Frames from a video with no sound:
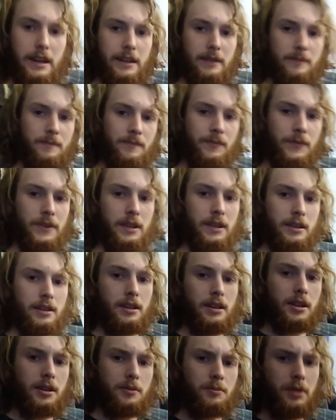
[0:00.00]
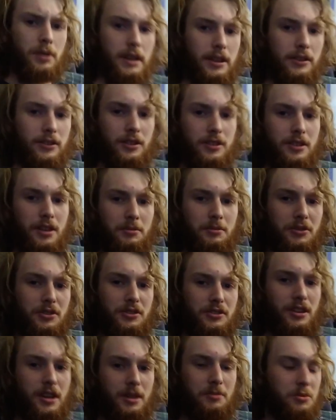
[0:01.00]
it plays a double
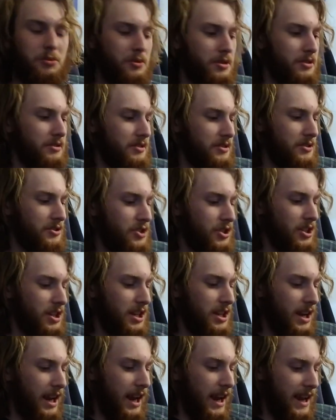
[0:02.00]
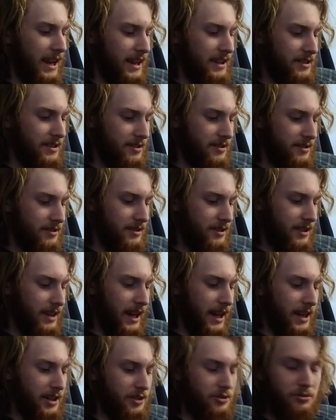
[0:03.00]
stop with the G and the
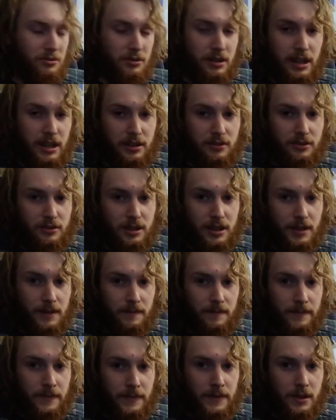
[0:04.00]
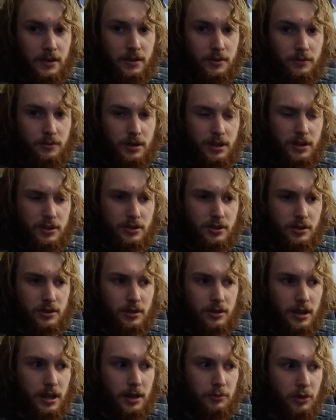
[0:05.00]
actual A string, which
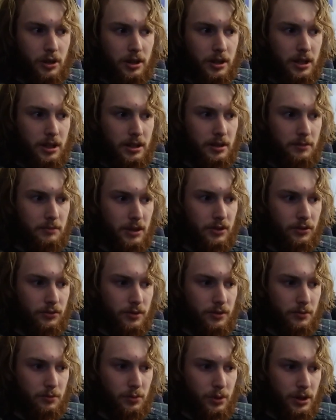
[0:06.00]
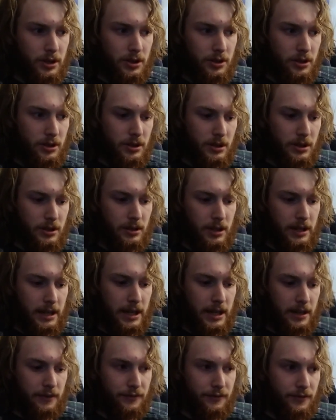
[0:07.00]
I'm not gonna mess with the bridge until I
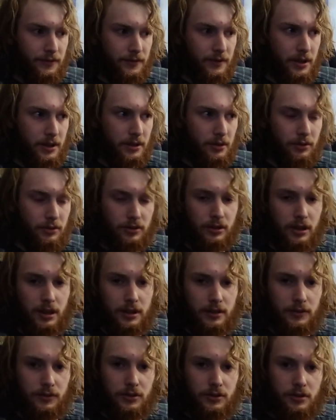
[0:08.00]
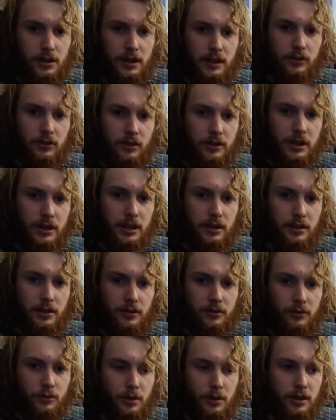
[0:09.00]
have a new set of strings on here
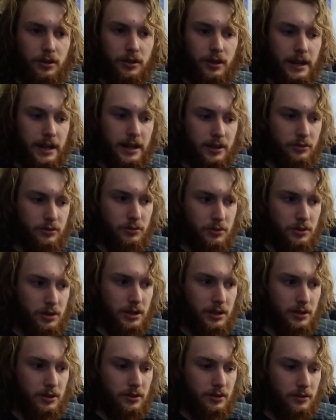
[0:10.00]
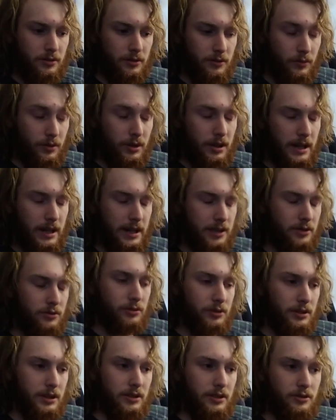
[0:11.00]
with an actual D
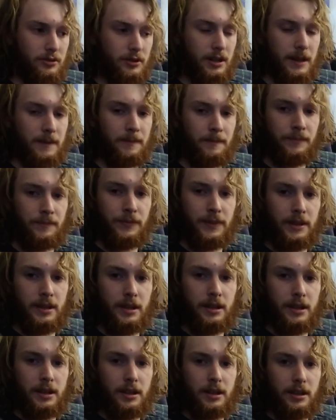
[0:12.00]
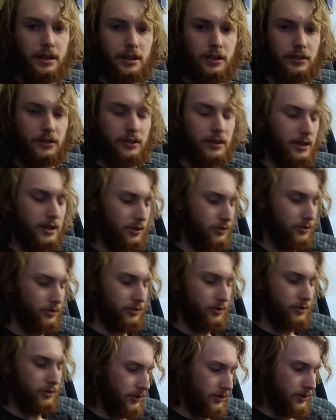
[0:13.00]
string, because the D string
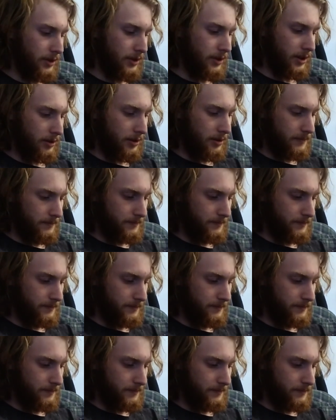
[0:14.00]
is thicker.